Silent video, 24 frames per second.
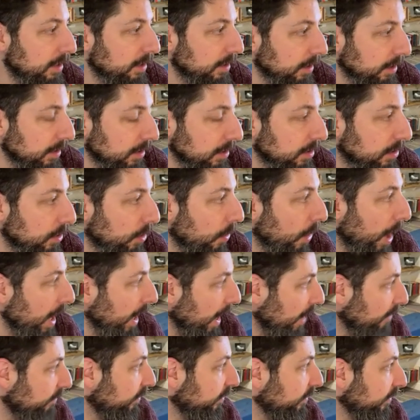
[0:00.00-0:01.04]
you, you know, I,
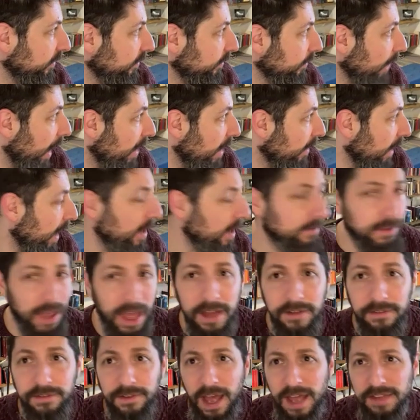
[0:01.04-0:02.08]
I've, I, I've,
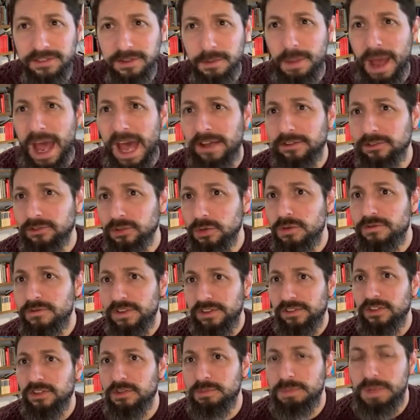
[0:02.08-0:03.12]
I've, as a pastor who
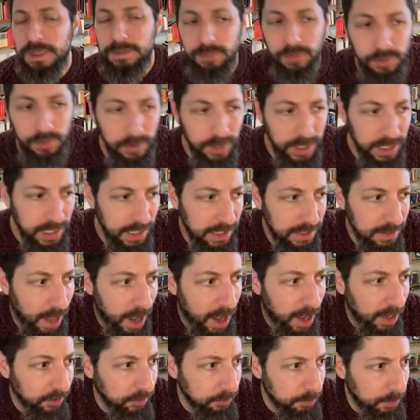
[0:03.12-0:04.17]
visits people in a
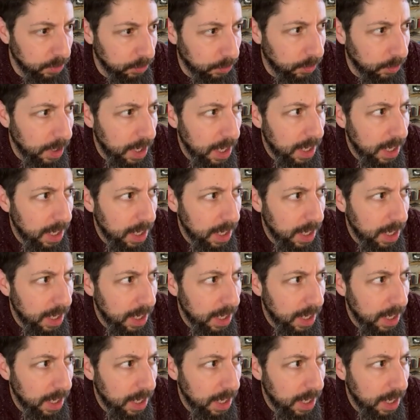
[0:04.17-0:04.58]
hospital,